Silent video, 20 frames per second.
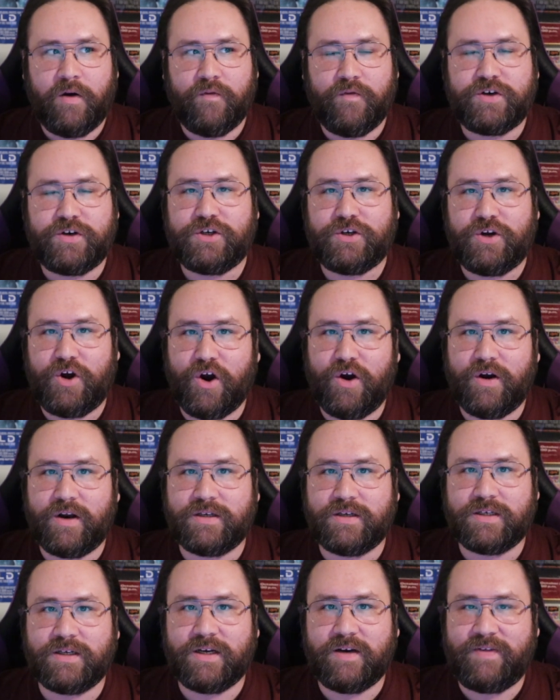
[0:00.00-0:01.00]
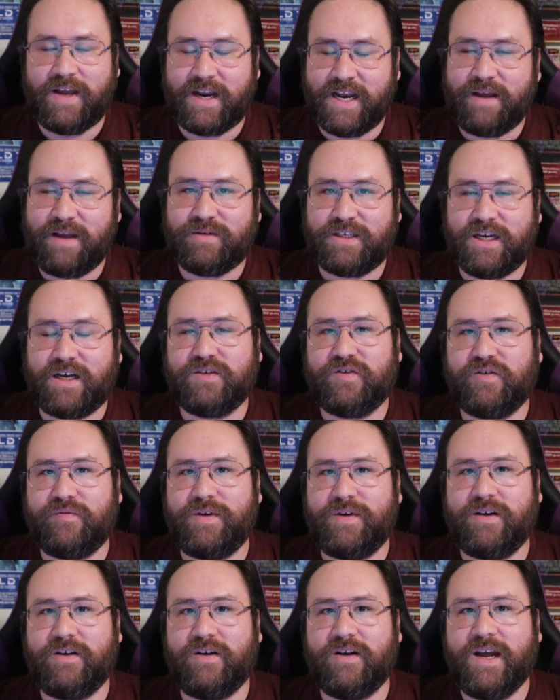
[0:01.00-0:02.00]
Richard Curtis, if that name sounds
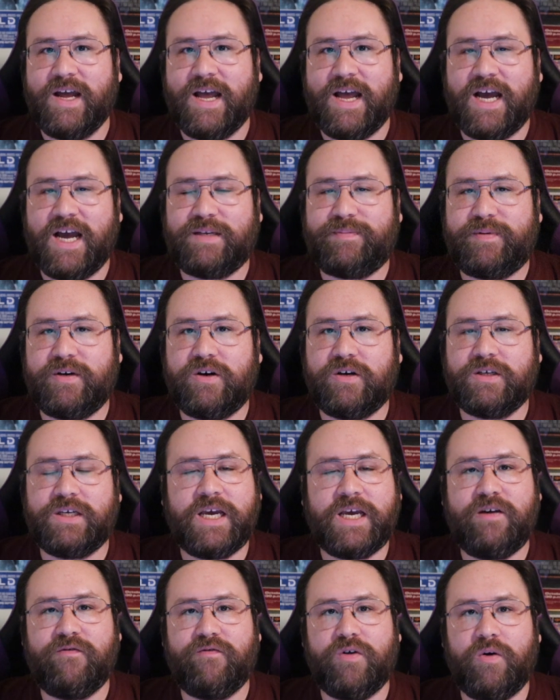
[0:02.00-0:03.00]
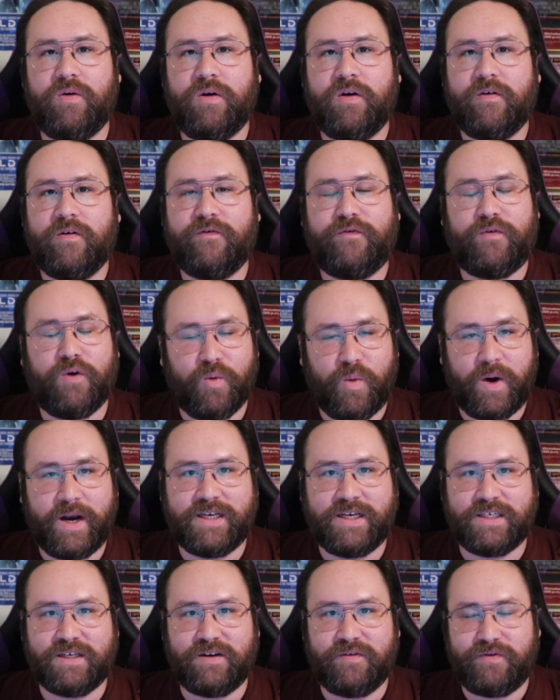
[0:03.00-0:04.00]
familiar, it's because he wrote Four
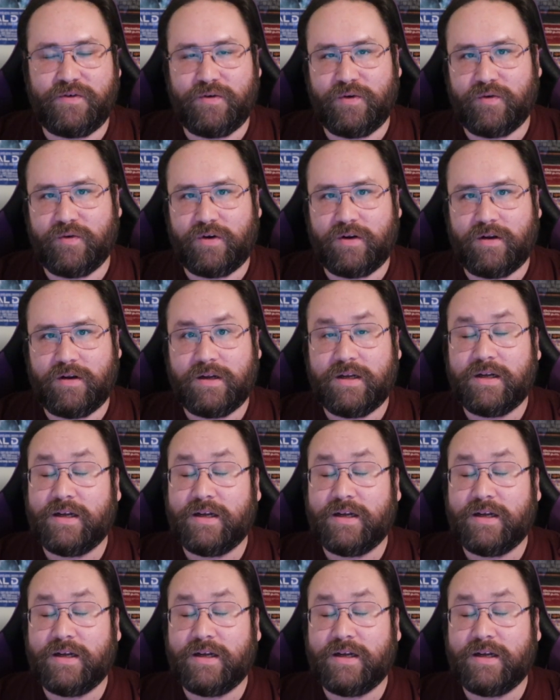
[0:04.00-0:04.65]
Weddings and a Funeral,